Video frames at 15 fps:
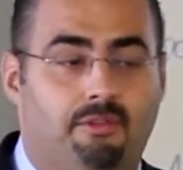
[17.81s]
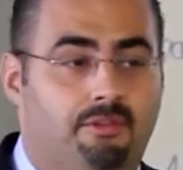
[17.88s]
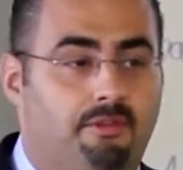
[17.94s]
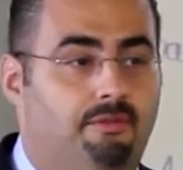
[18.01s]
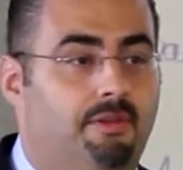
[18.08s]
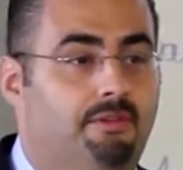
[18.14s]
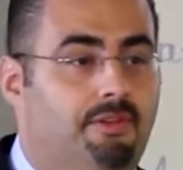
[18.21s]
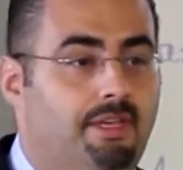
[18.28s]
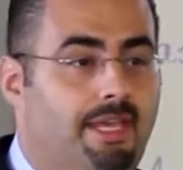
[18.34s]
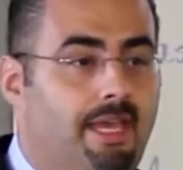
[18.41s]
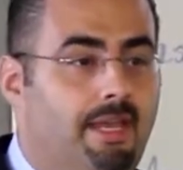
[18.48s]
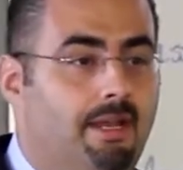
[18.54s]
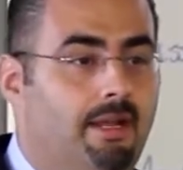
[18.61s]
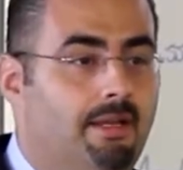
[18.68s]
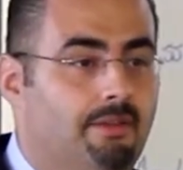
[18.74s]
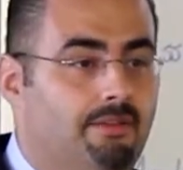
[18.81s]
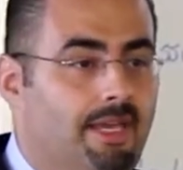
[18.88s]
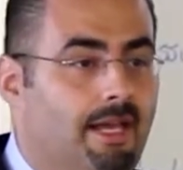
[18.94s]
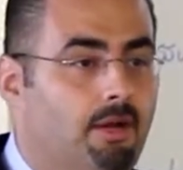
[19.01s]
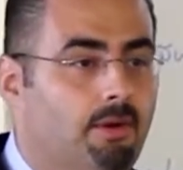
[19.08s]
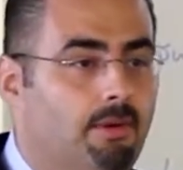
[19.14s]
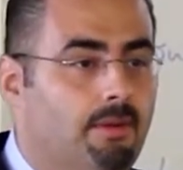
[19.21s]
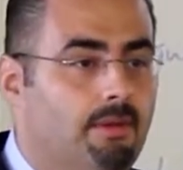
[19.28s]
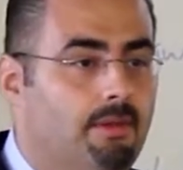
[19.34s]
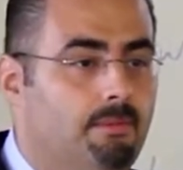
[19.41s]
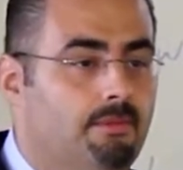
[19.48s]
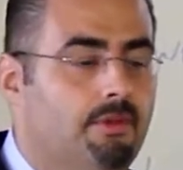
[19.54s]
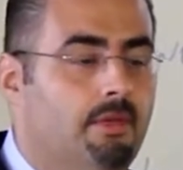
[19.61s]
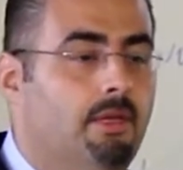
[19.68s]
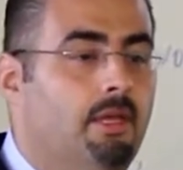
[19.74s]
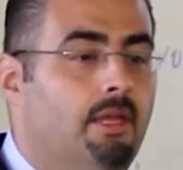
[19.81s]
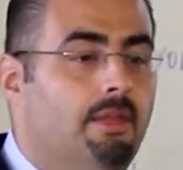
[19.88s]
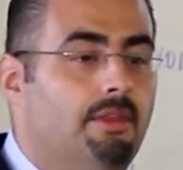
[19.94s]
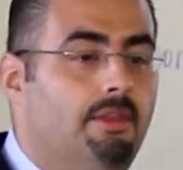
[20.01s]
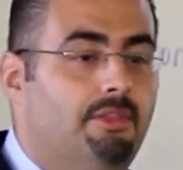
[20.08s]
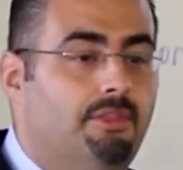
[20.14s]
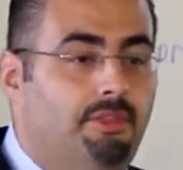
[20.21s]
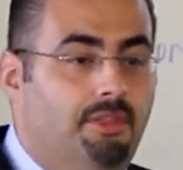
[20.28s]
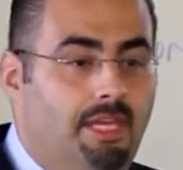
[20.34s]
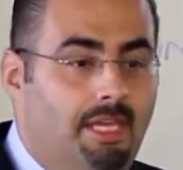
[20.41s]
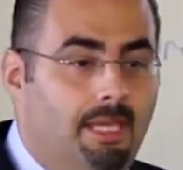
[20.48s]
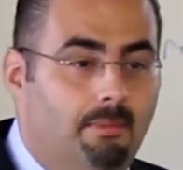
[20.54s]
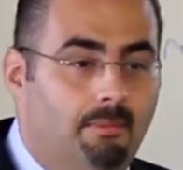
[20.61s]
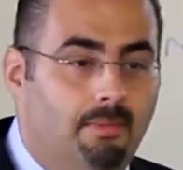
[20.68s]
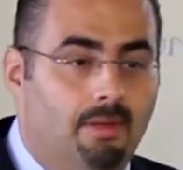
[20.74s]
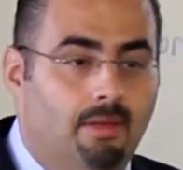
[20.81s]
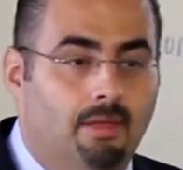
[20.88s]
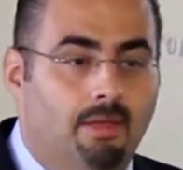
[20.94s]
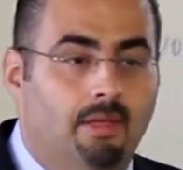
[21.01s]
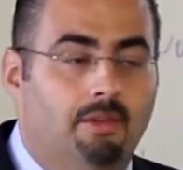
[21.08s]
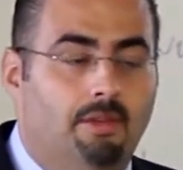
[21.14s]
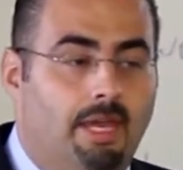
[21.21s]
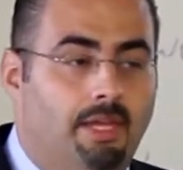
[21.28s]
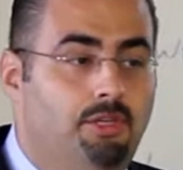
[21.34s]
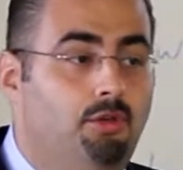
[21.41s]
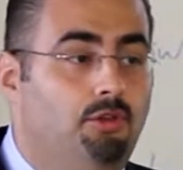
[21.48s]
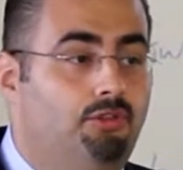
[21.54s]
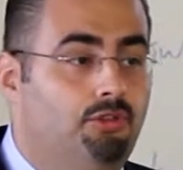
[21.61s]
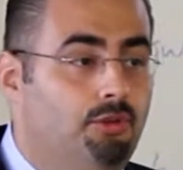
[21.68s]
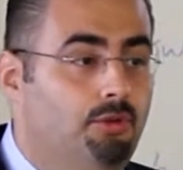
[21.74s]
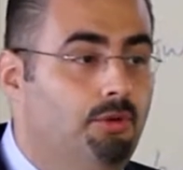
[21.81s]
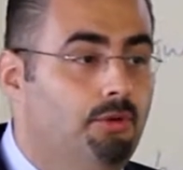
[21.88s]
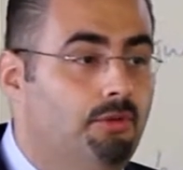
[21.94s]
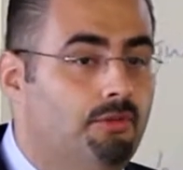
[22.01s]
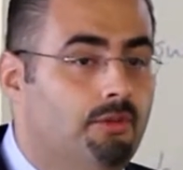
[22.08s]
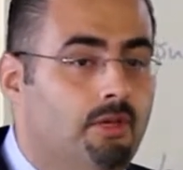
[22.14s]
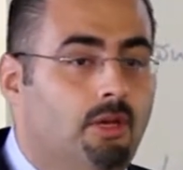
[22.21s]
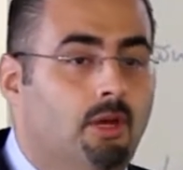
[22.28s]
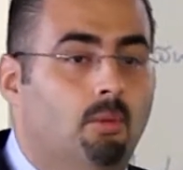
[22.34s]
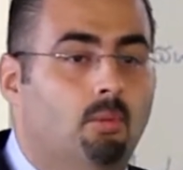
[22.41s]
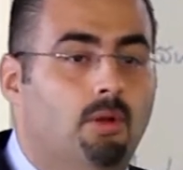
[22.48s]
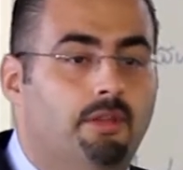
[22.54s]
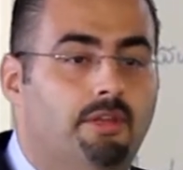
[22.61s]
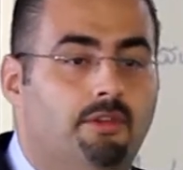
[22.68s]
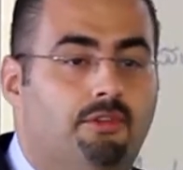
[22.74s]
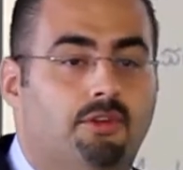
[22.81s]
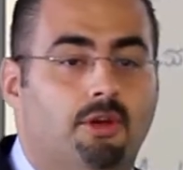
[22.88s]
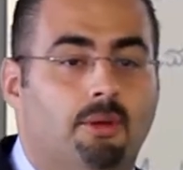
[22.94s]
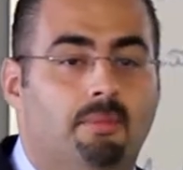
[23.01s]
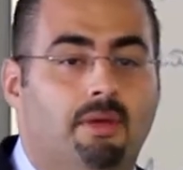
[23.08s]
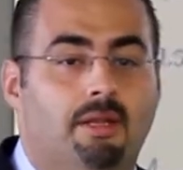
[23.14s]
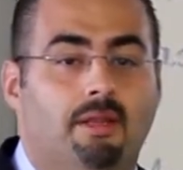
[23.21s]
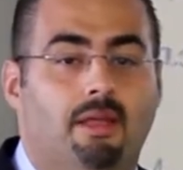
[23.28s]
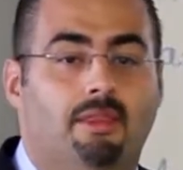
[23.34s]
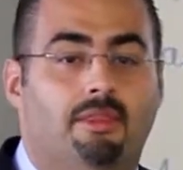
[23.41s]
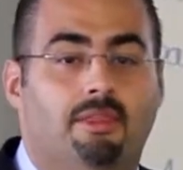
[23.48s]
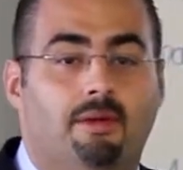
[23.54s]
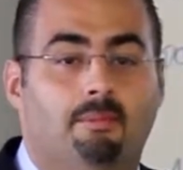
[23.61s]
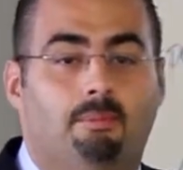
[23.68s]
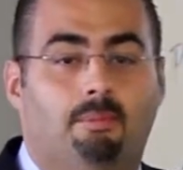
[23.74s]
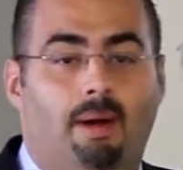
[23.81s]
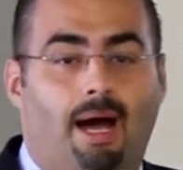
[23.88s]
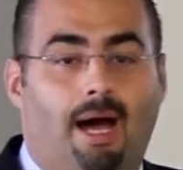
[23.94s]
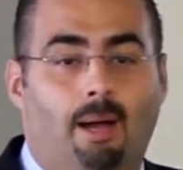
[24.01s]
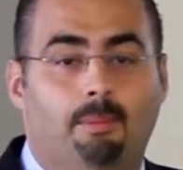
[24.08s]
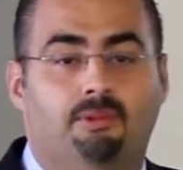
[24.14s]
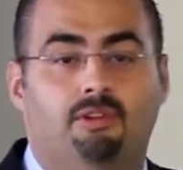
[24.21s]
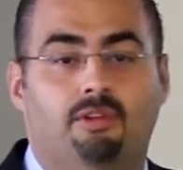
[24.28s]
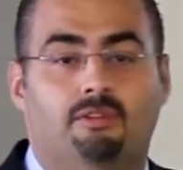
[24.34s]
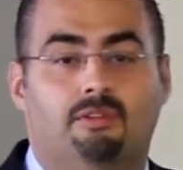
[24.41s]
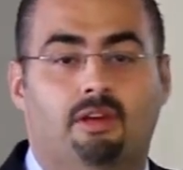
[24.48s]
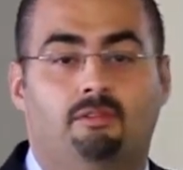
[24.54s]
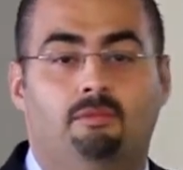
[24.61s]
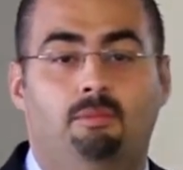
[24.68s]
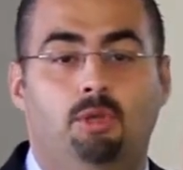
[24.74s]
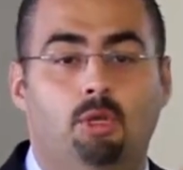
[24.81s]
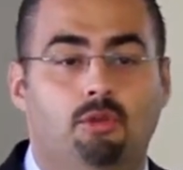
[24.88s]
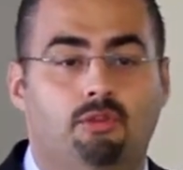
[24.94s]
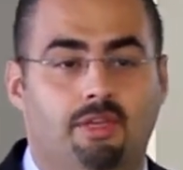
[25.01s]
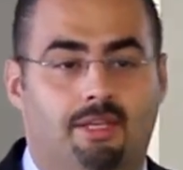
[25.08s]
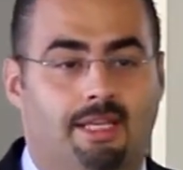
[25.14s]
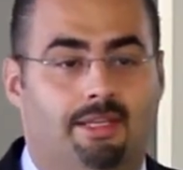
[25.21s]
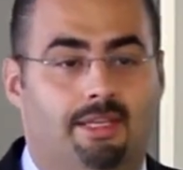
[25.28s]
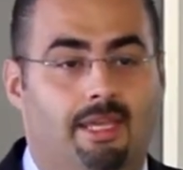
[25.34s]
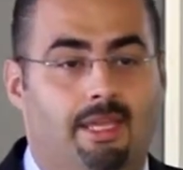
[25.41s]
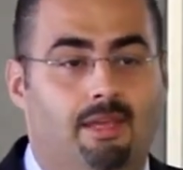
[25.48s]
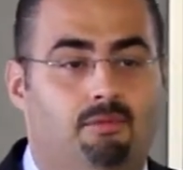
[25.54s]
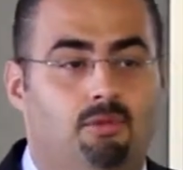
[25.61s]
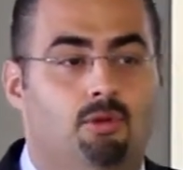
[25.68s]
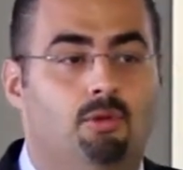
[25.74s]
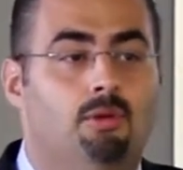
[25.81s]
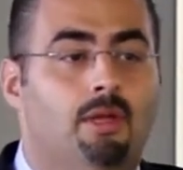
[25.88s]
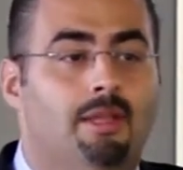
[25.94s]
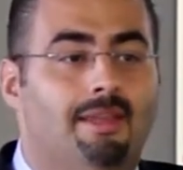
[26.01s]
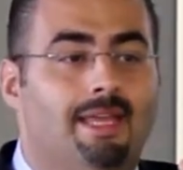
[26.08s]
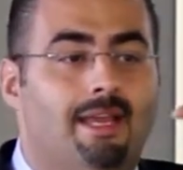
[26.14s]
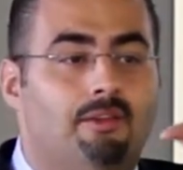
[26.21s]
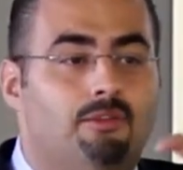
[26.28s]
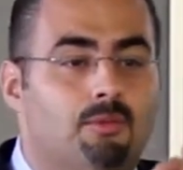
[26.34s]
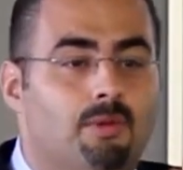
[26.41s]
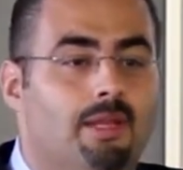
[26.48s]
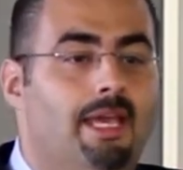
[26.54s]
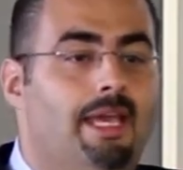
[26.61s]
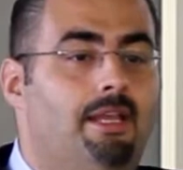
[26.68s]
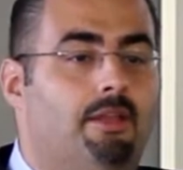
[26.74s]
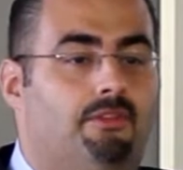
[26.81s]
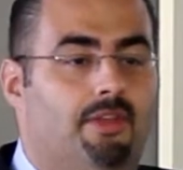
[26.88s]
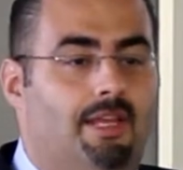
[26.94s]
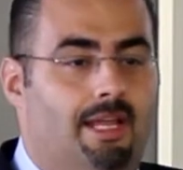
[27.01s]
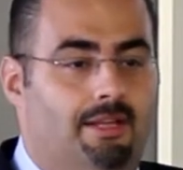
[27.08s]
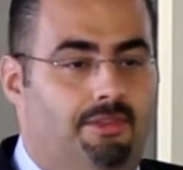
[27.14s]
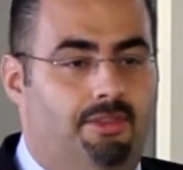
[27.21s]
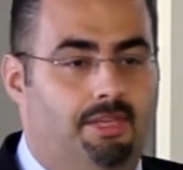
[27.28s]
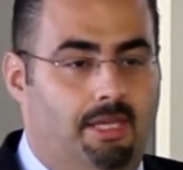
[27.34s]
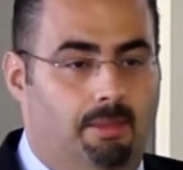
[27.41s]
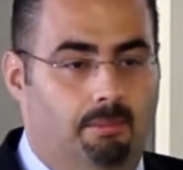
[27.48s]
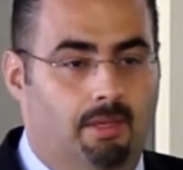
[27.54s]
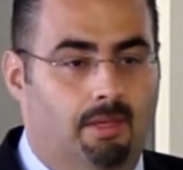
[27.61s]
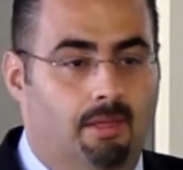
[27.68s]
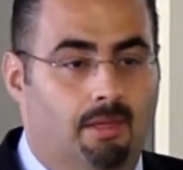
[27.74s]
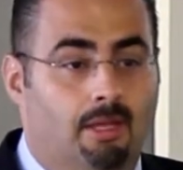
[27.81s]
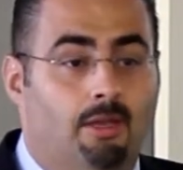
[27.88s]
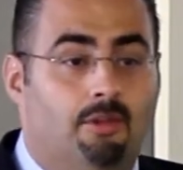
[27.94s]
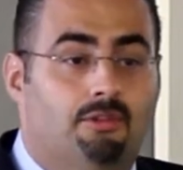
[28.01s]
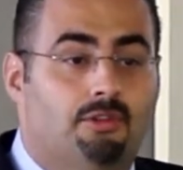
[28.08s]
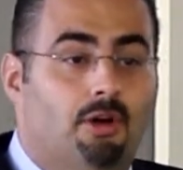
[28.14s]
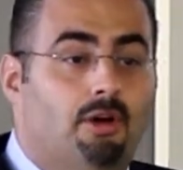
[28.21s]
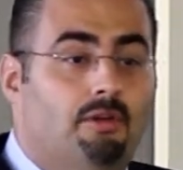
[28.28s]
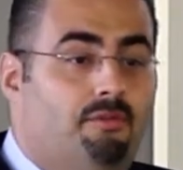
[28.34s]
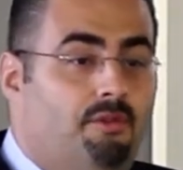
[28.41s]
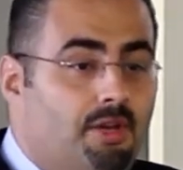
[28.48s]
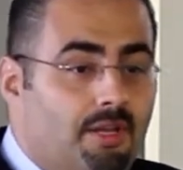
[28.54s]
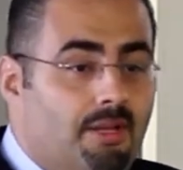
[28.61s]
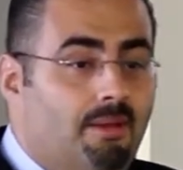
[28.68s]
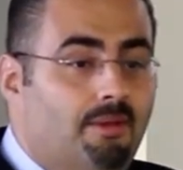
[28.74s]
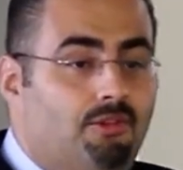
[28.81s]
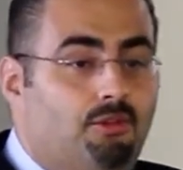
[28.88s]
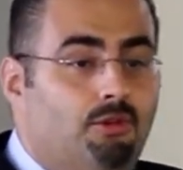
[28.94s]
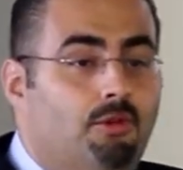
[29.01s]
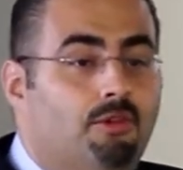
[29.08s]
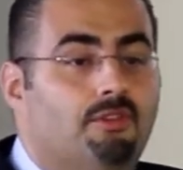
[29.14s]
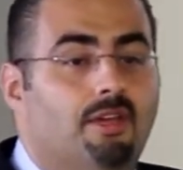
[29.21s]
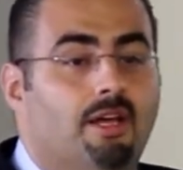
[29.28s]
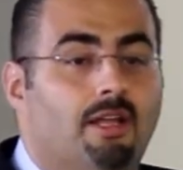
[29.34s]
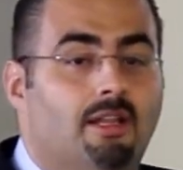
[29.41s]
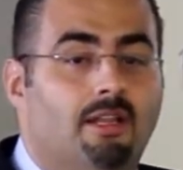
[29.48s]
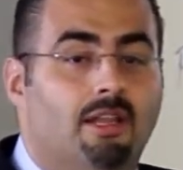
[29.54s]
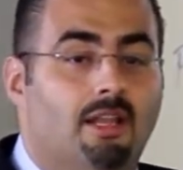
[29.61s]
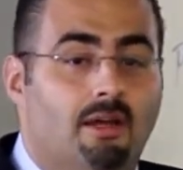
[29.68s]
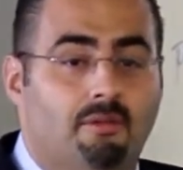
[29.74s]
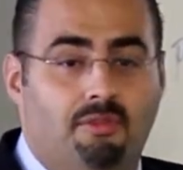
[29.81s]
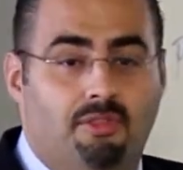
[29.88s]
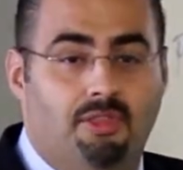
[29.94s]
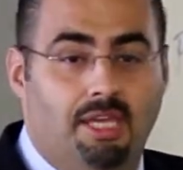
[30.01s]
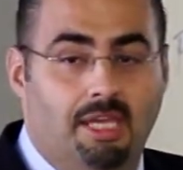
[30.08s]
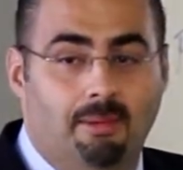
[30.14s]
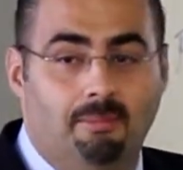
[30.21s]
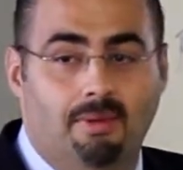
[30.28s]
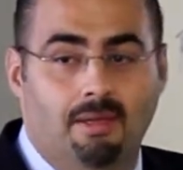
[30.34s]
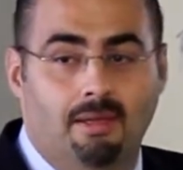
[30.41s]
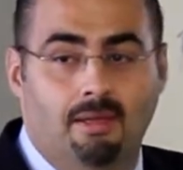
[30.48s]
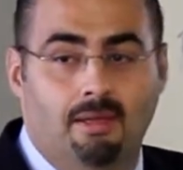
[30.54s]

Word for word: sophisticated on its algorithms. The theme that you choose will determine the options of music that they give you that is related to that theme. So if you're gonna choose a love theme,